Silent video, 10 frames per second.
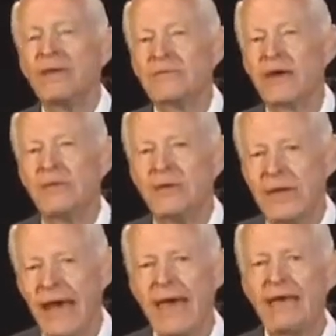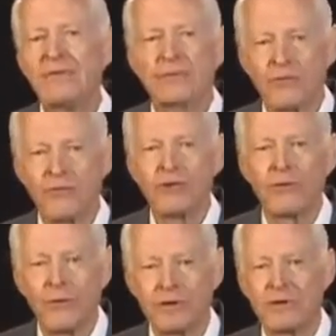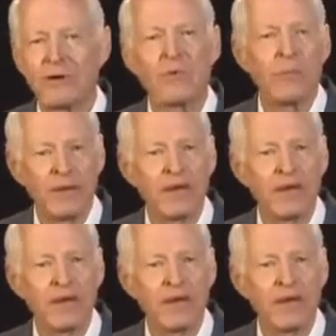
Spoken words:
He said, the day that the Federal Reserve